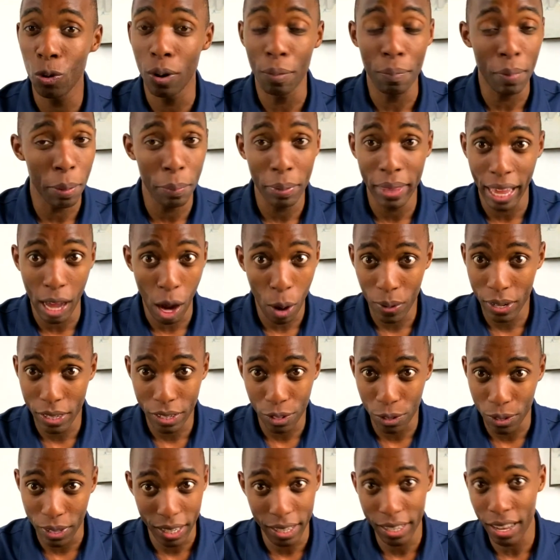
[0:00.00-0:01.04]
And maybe they always
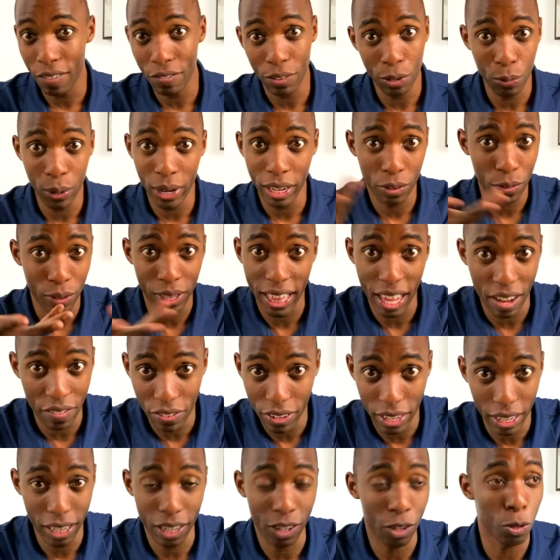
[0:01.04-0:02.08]
do this every week with
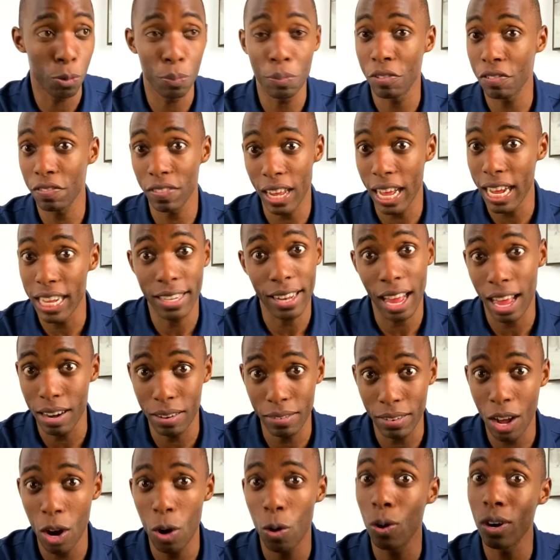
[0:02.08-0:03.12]
every group of flights. I don't
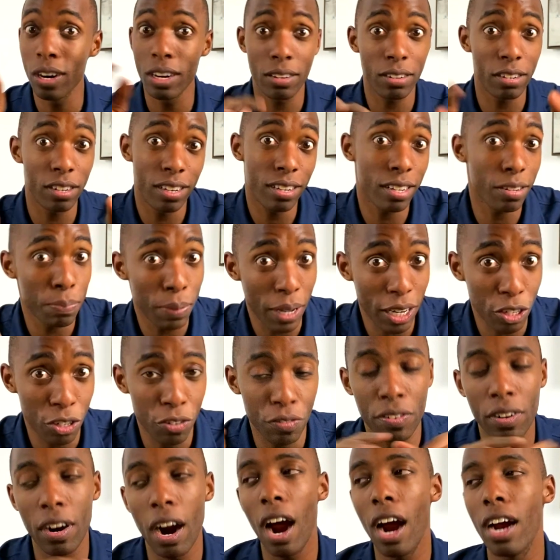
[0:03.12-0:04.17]
know, or it's just special
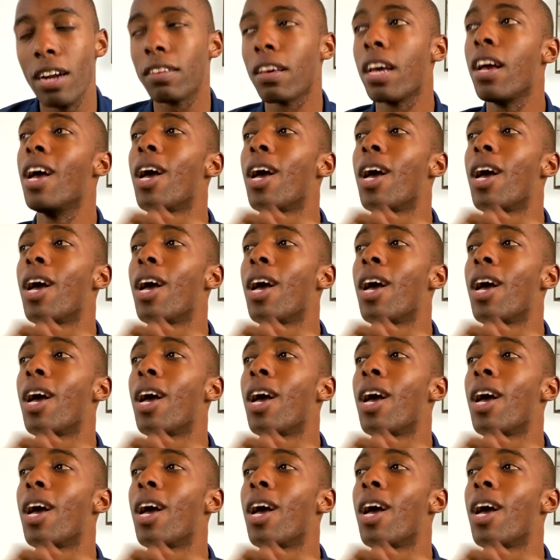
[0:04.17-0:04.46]
for ours.